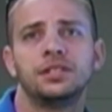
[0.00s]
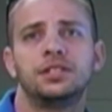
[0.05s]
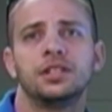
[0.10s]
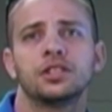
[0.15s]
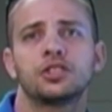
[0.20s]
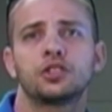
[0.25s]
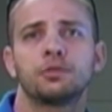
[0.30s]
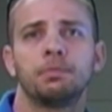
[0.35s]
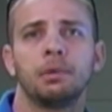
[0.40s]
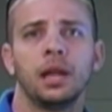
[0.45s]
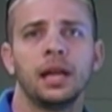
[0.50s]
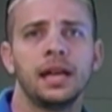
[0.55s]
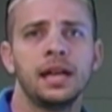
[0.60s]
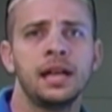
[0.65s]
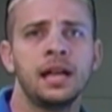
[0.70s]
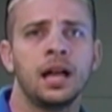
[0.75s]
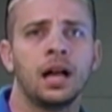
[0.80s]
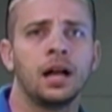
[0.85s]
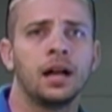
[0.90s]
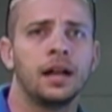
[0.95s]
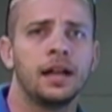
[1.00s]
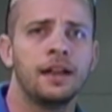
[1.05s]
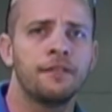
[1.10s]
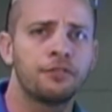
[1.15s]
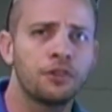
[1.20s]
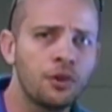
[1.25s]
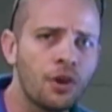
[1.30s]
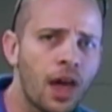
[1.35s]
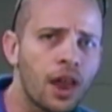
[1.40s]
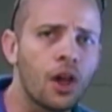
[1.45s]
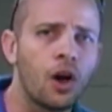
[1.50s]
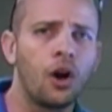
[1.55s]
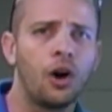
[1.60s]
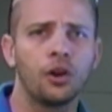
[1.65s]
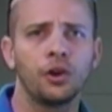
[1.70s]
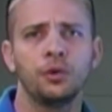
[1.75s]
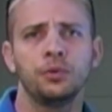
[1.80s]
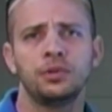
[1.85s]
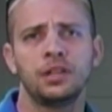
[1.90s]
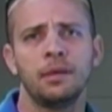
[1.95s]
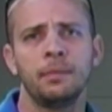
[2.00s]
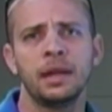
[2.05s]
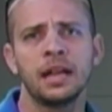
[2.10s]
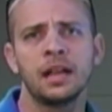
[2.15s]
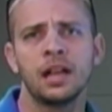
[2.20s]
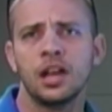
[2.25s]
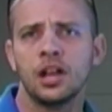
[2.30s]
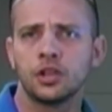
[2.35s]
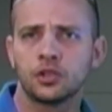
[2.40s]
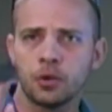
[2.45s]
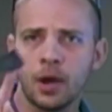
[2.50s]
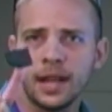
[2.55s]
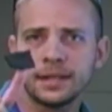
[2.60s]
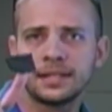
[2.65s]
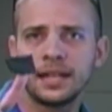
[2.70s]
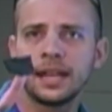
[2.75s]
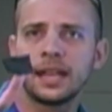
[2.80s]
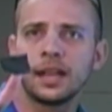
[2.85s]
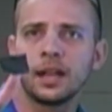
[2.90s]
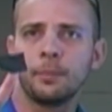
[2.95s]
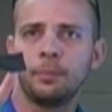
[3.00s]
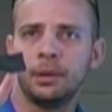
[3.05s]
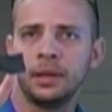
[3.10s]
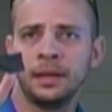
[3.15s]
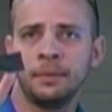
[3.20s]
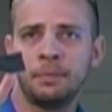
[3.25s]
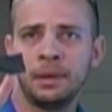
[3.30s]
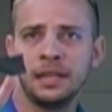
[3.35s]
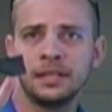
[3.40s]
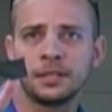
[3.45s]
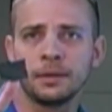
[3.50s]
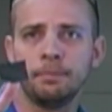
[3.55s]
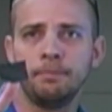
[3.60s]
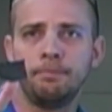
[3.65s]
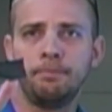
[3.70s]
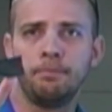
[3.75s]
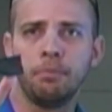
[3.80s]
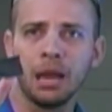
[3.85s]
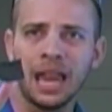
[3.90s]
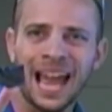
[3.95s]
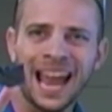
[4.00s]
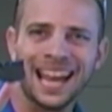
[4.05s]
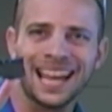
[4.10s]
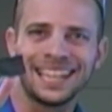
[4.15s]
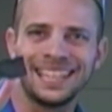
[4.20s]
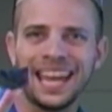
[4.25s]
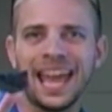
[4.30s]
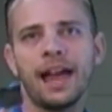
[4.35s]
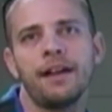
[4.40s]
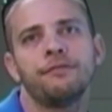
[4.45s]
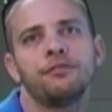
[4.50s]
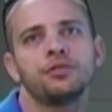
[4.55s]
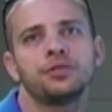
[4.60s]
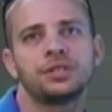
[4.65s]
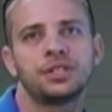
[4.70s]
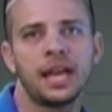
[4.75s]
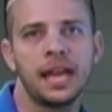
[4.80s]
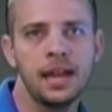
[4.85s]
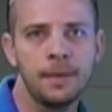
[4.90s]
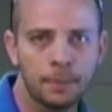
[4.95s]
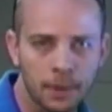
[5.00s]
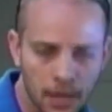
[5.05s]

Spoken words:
display, if they're not auto dimming, try taking a piece of black gaffer's tape